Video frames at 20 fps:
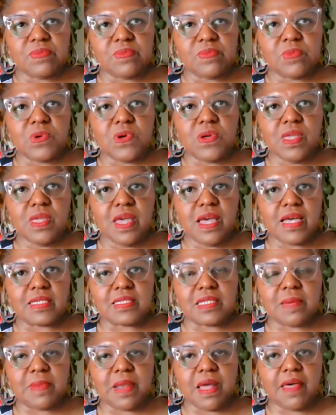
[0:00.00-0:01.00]
Well,
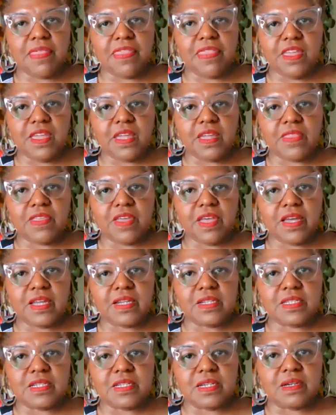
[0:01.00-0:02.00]
yes. I mean, I think
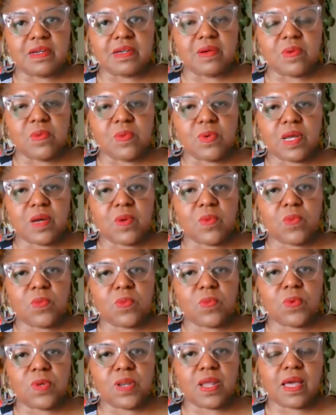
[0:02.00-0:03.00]
that
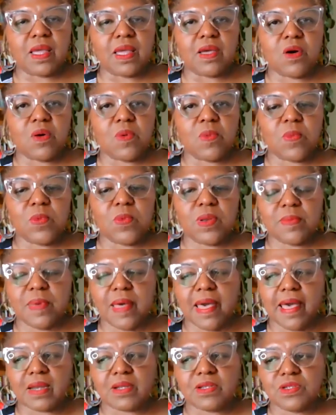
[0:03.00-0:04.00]
when I went
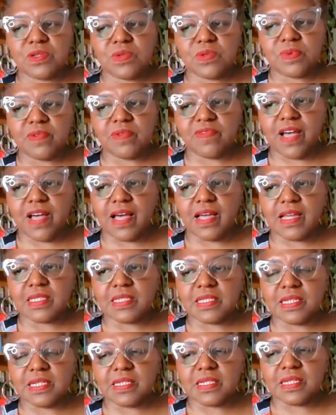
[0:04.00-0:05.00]
back to
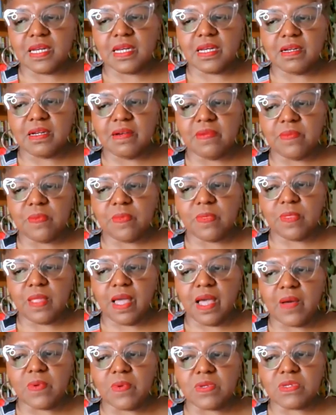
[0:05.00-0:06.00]
revise it,
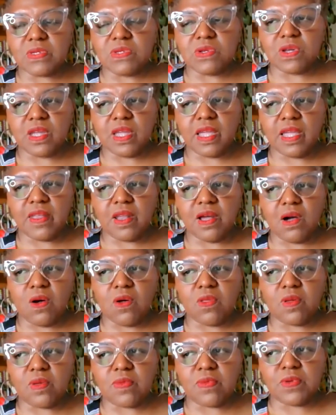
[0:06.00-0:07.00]
I was looking at
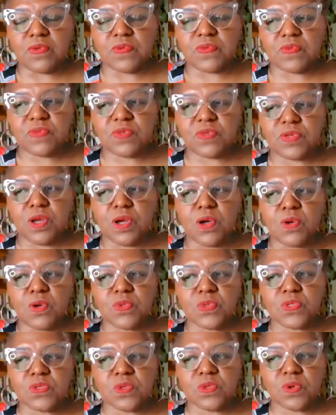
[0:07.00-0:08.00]
all of the whole
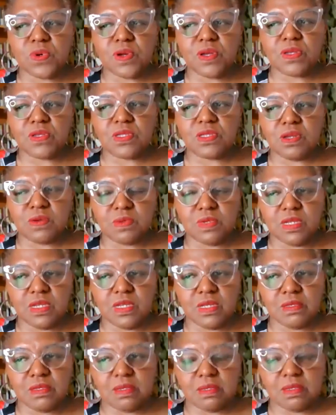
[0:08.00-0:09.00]
story is so
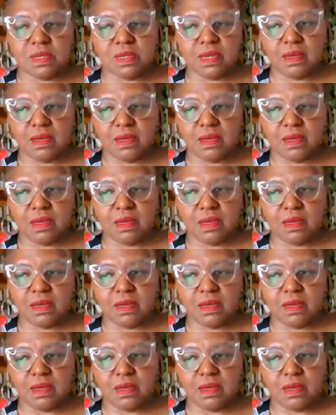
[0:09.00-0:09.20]
tense.